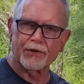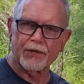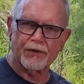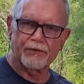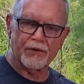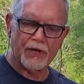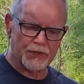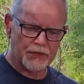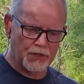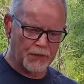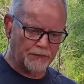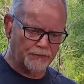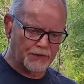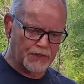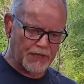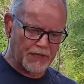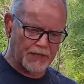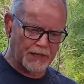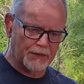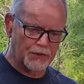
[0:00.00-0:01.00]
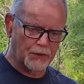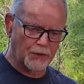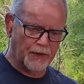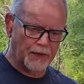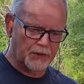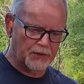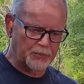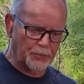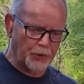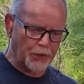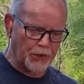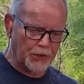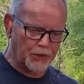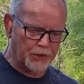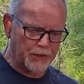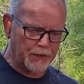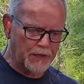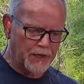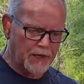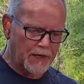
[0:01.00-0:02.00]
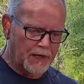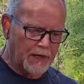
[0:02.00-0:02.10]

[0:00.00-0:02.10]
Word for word: deviation of 10, so that was pretty good.